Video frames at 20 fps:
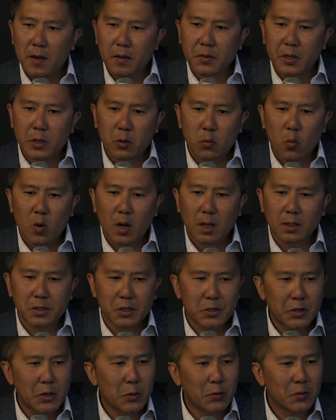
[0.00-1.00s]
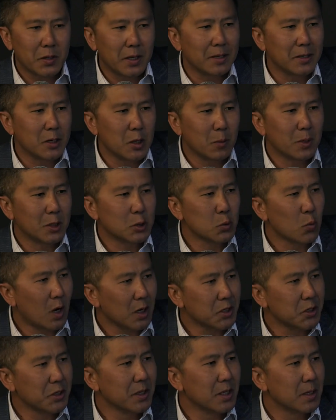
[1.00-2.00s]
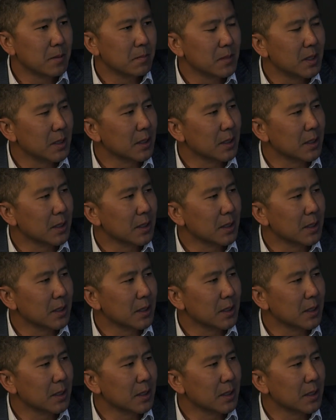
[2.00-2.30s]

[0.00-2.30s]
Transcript: They want to know that nobody's watching them.